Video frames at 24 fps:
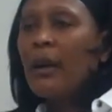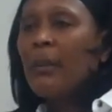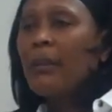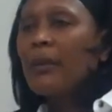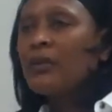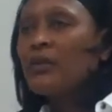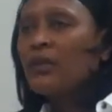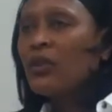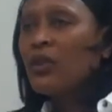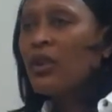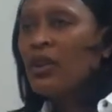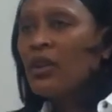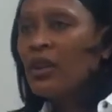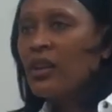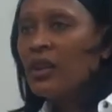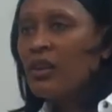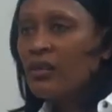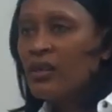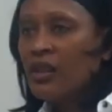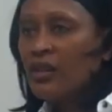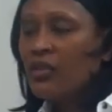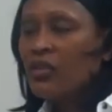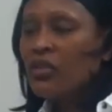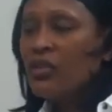
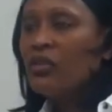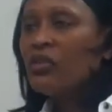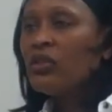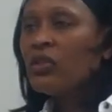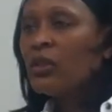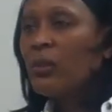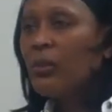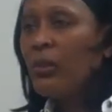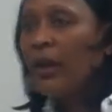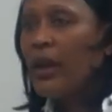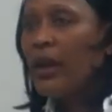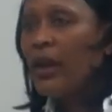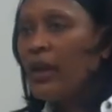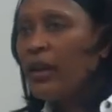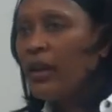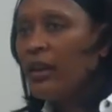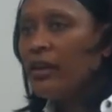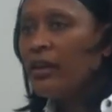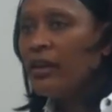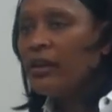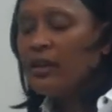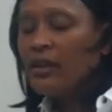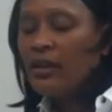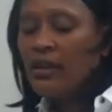opportunities that she should have
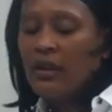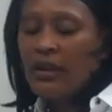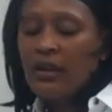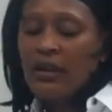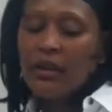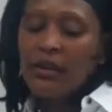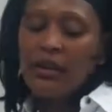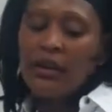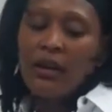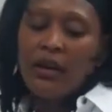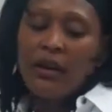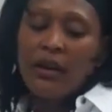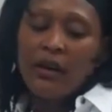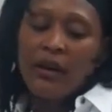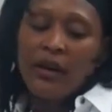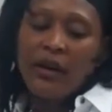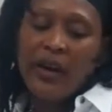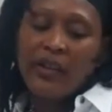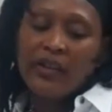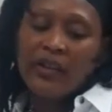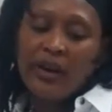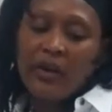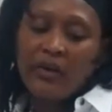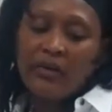made.
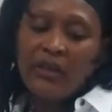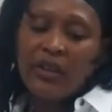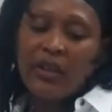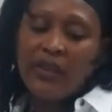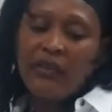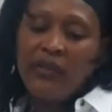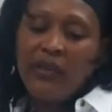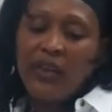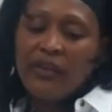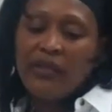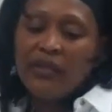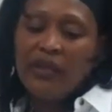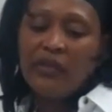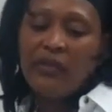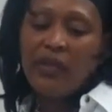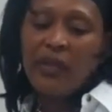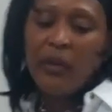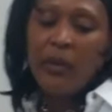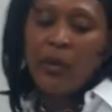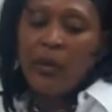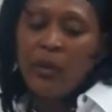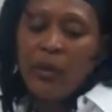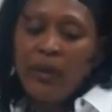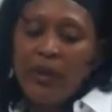I thought
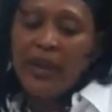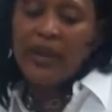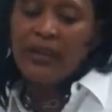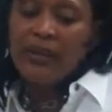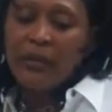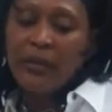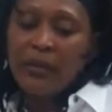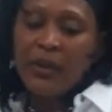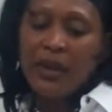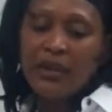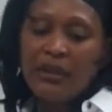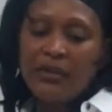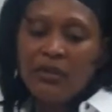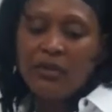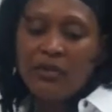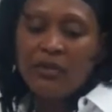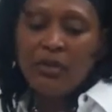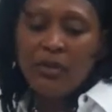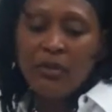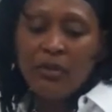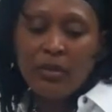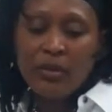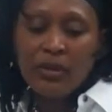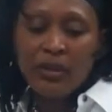defensively we were letting them get too
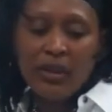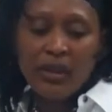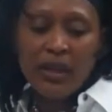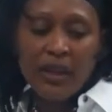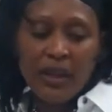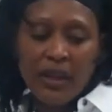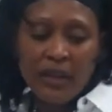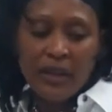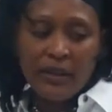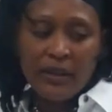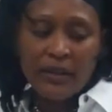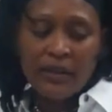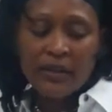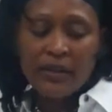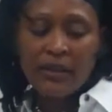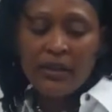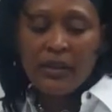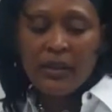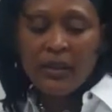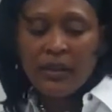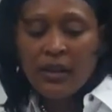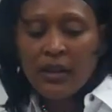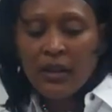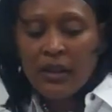deep in the lane.
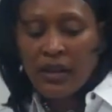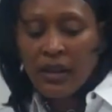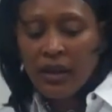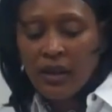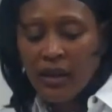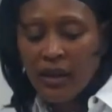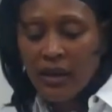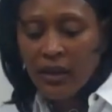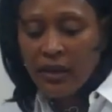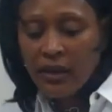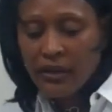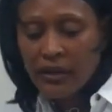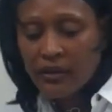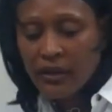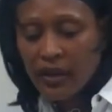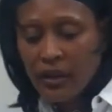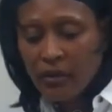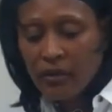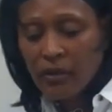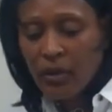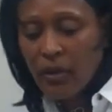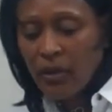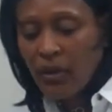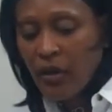
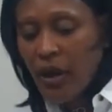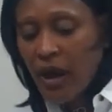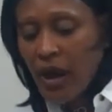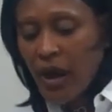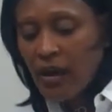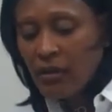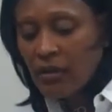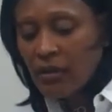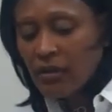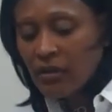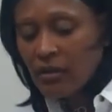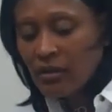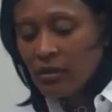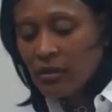Subbed her out.